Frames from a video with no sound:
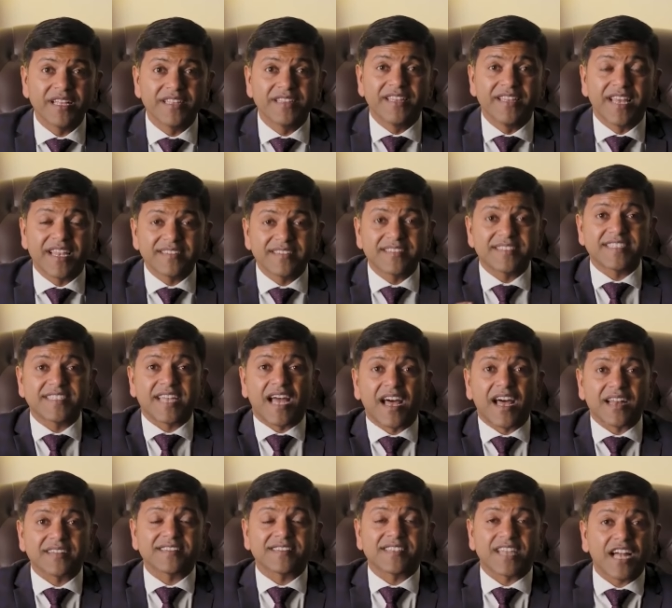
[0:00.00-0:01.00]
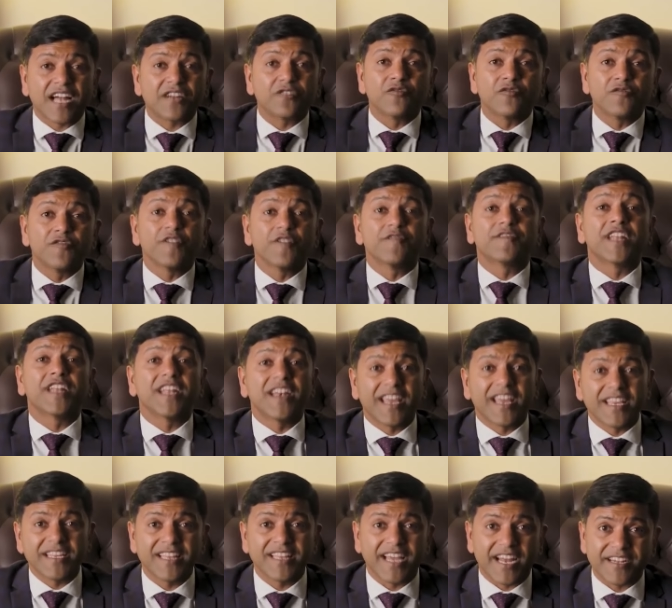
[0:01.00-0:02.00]
Then start star 250
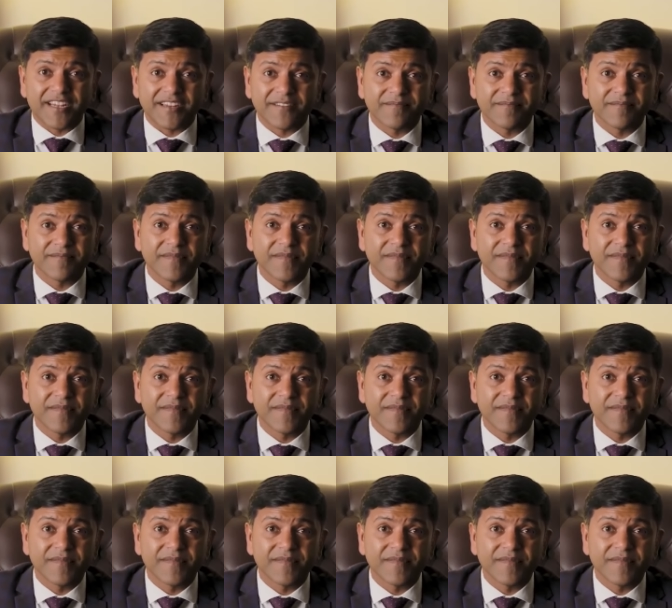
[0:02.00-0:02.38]
like that.